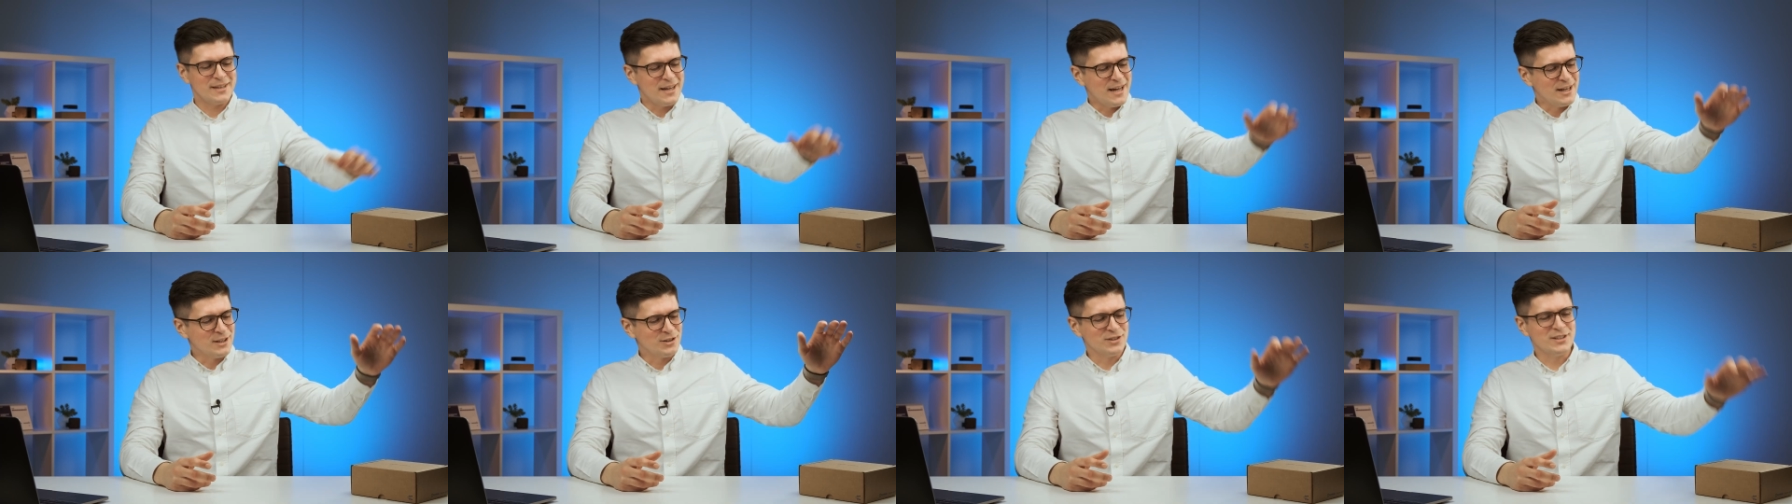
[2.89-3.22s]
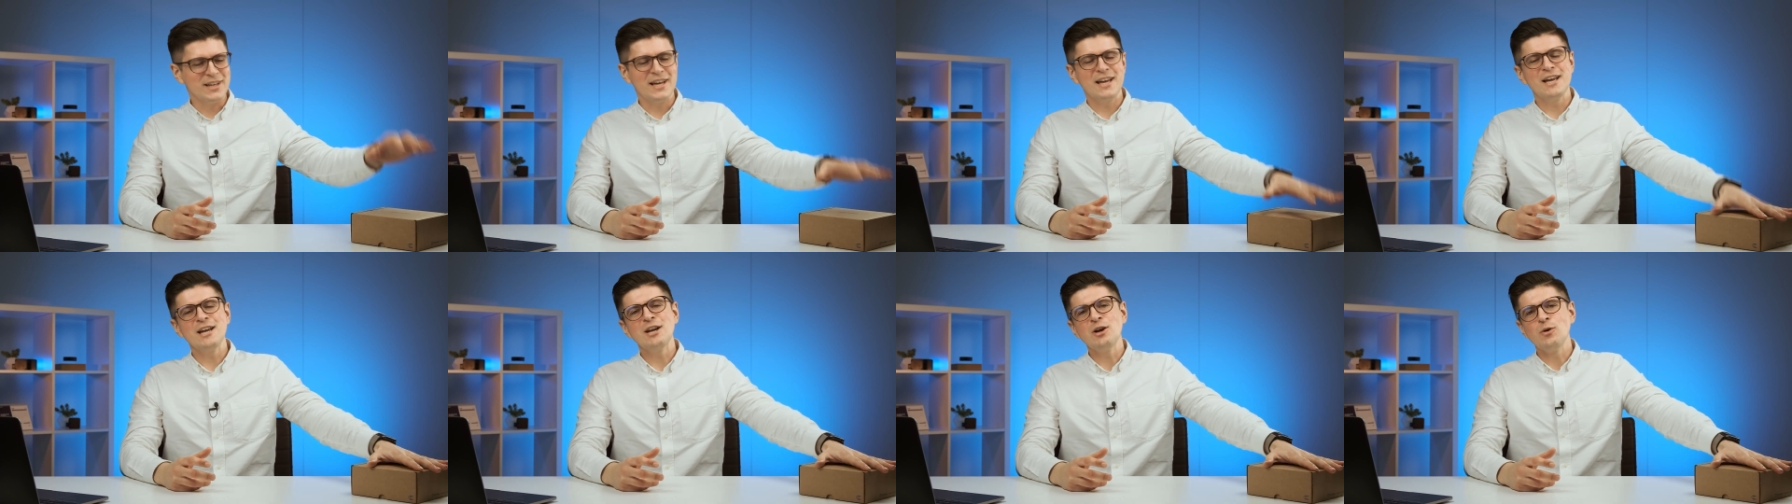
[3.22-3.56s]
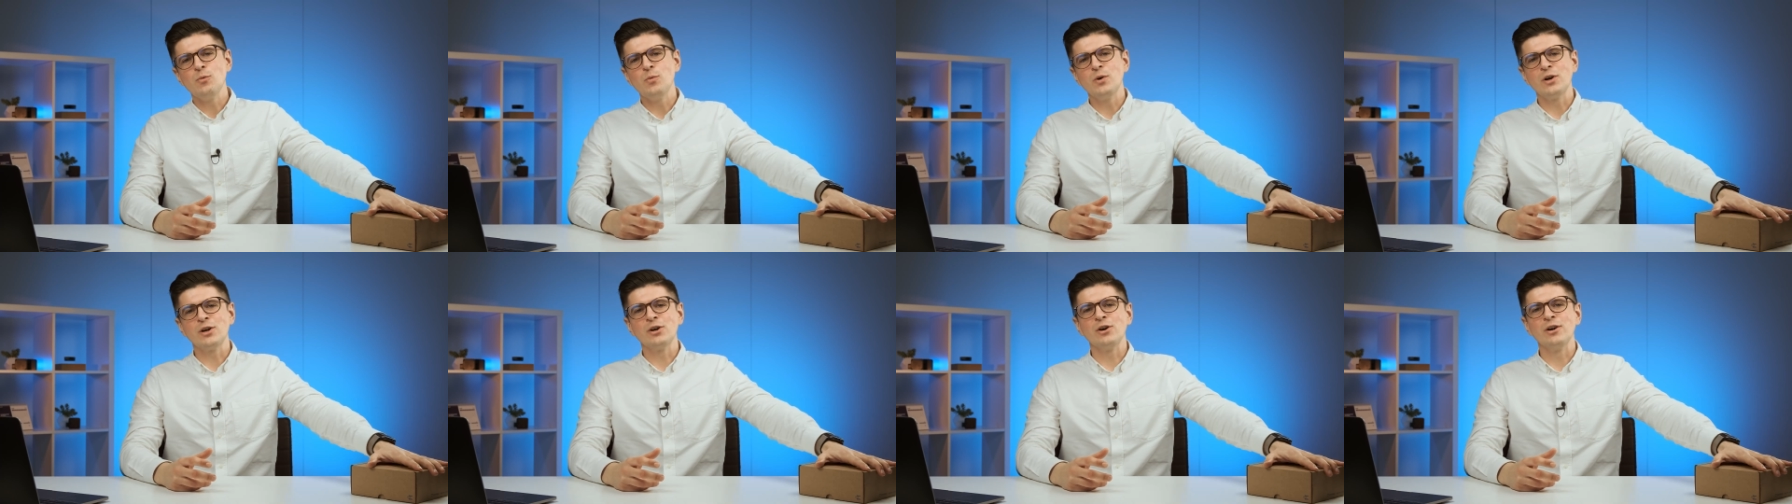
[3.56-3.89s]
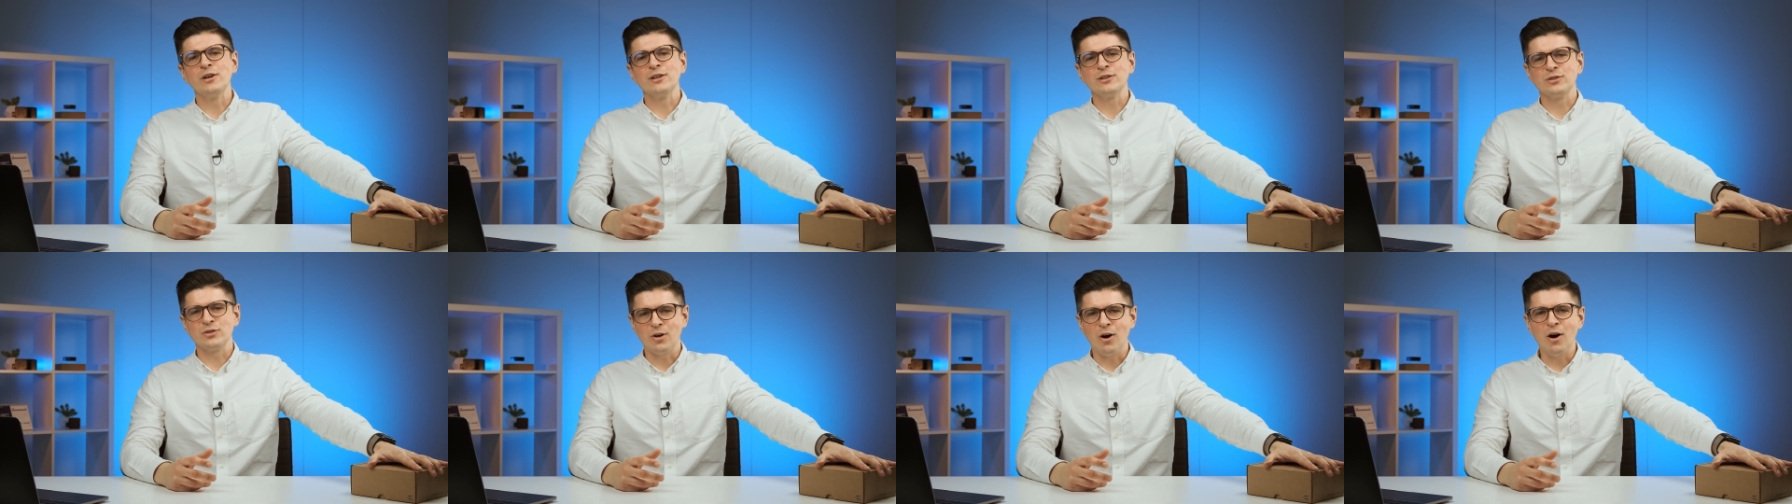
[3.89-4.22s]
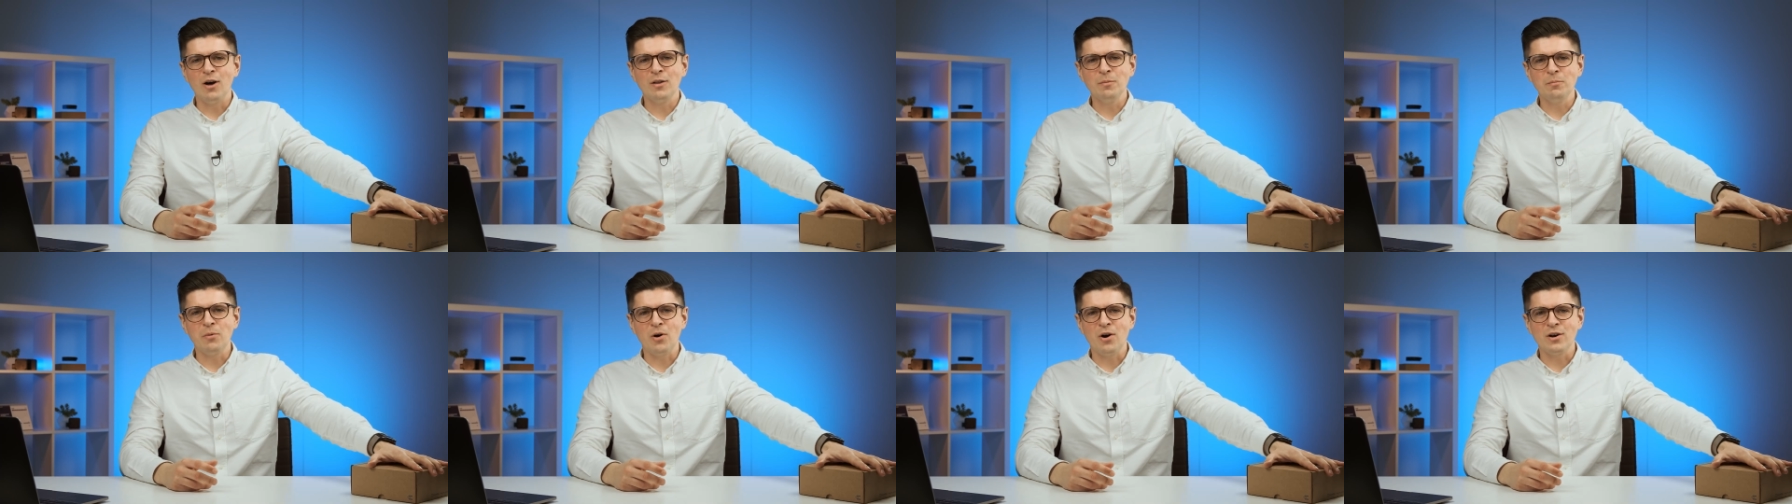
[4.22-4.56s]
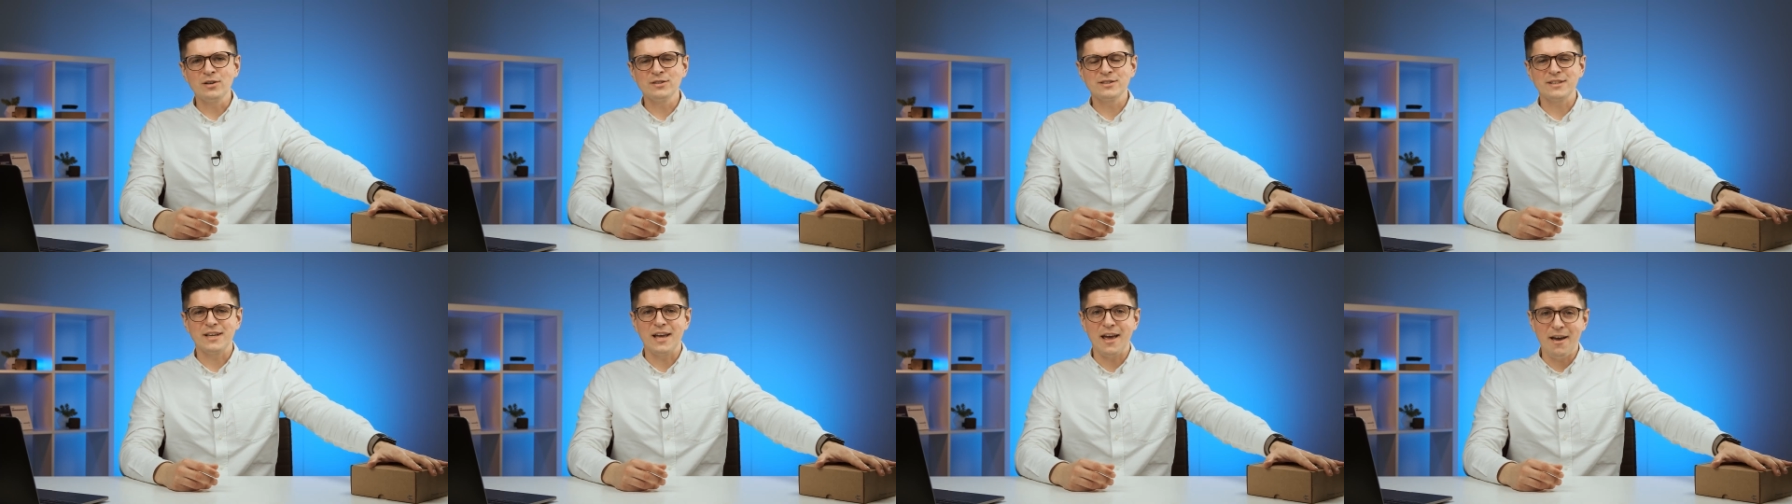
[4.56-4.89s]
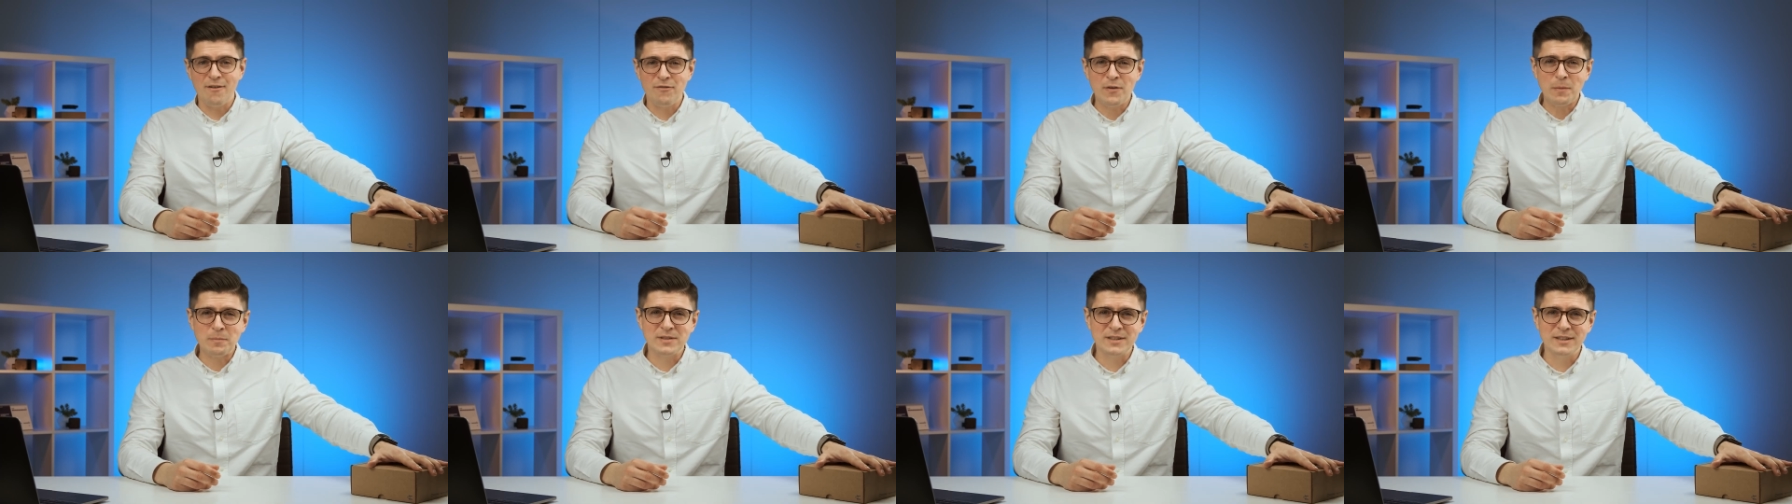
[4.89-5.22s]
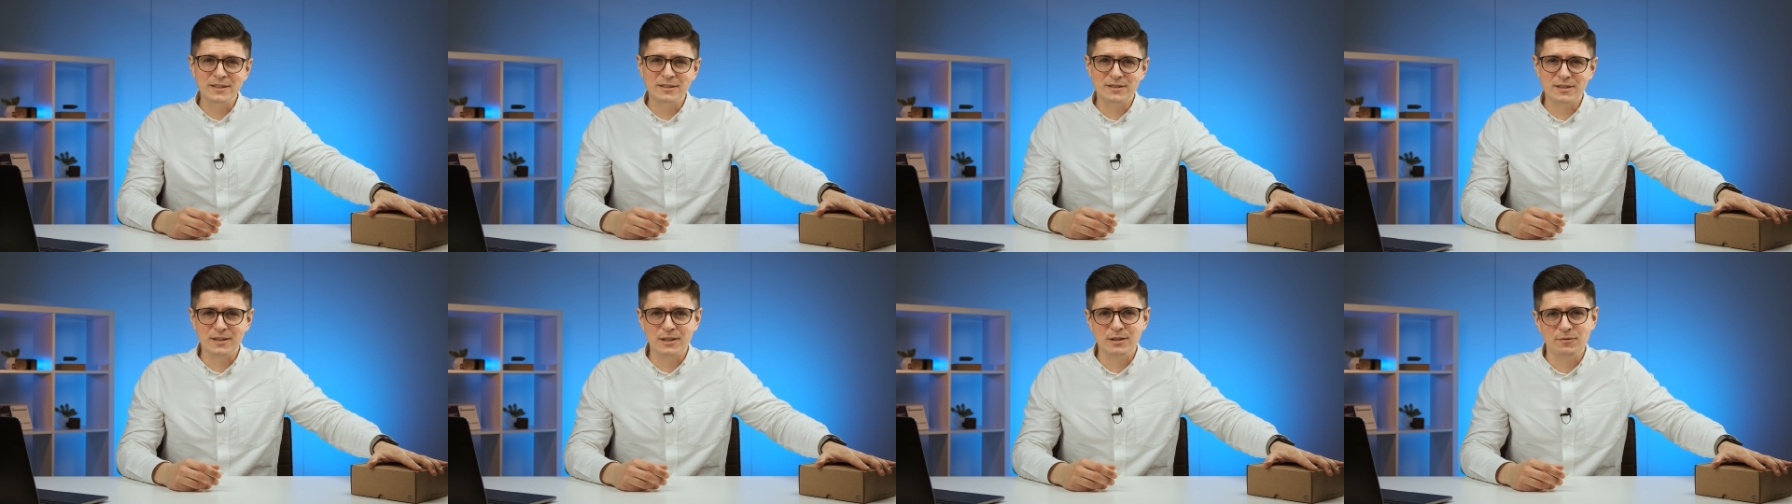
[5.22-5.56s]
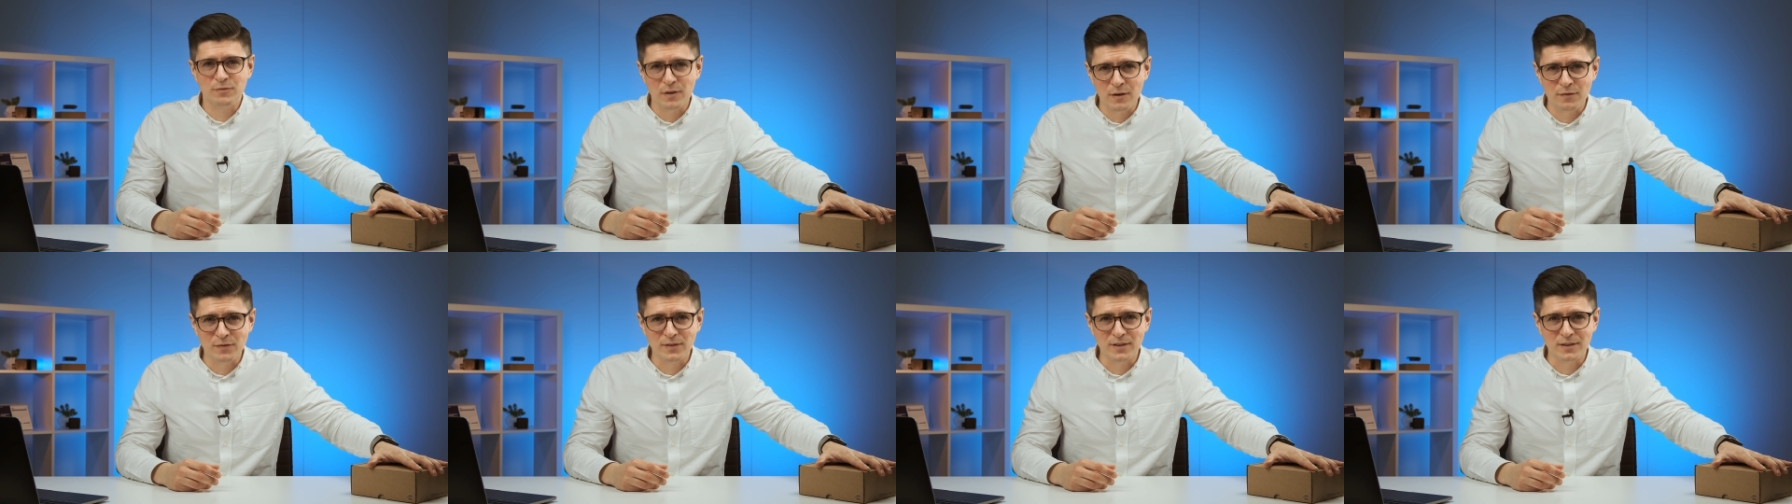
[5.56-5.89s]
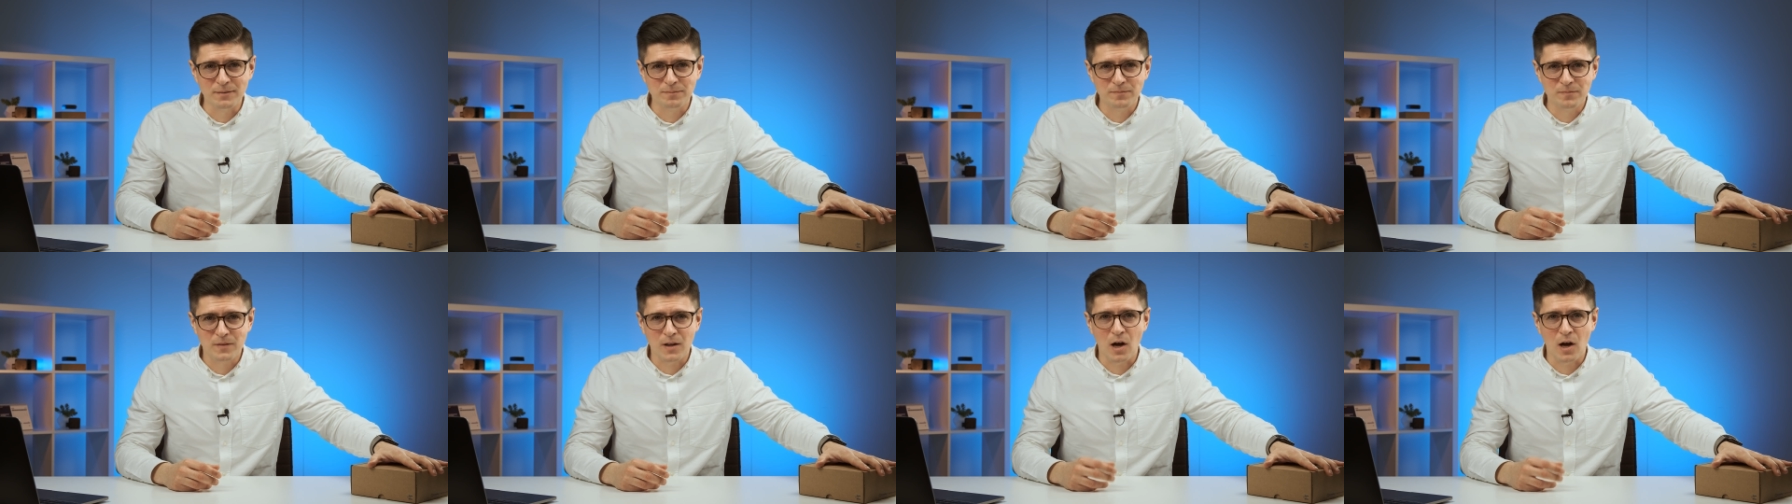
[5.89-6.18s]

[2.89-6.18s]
and today we're going to unbox FMC 650,